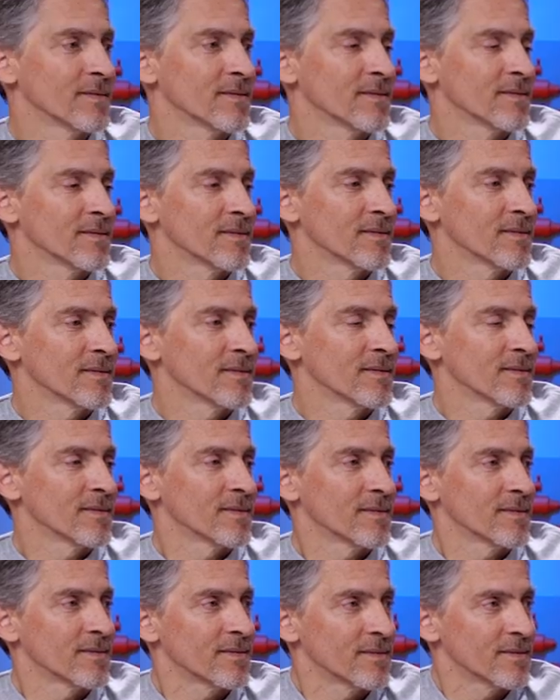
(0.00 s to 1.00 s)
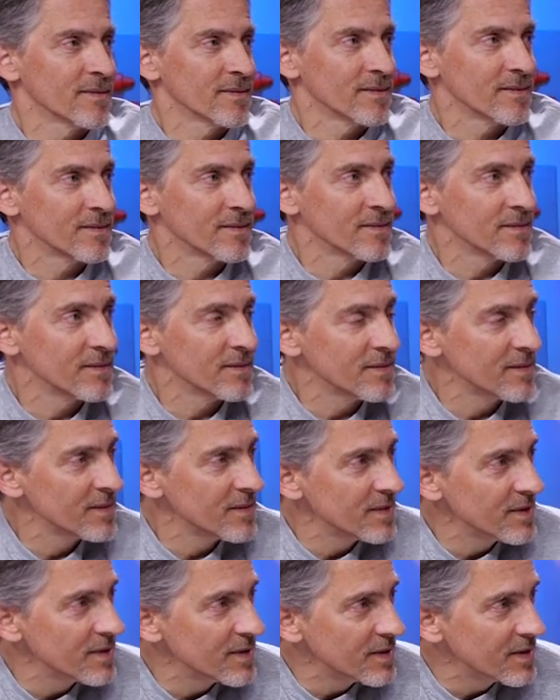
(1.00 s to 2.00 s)

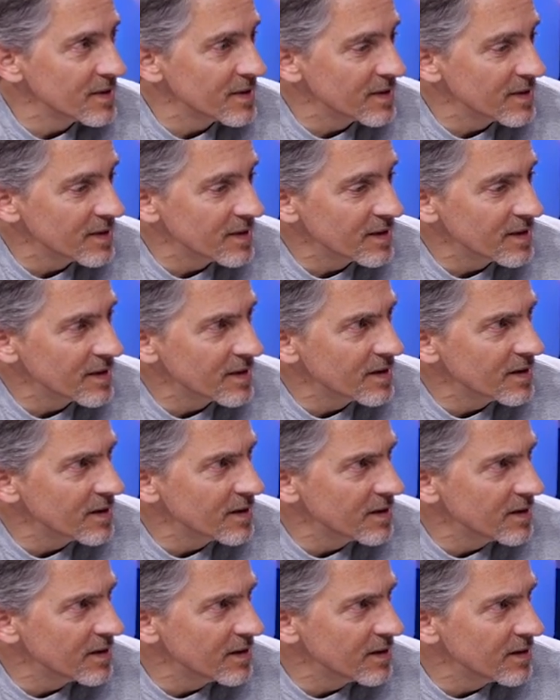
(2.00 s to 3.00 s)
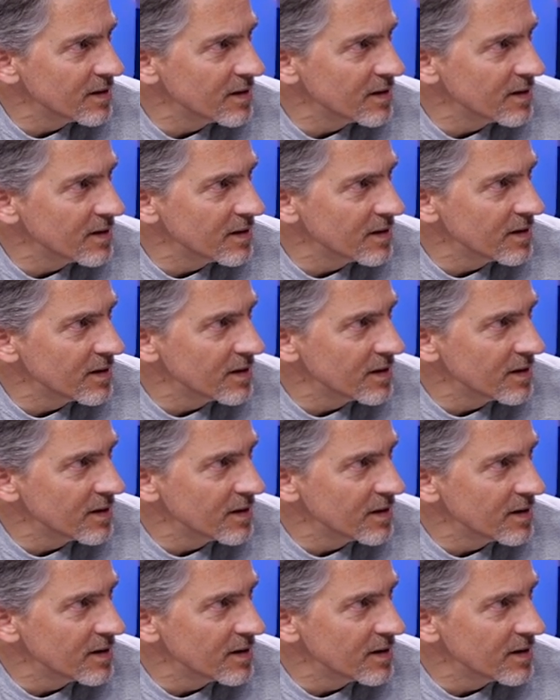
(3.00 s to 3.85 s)
(silent)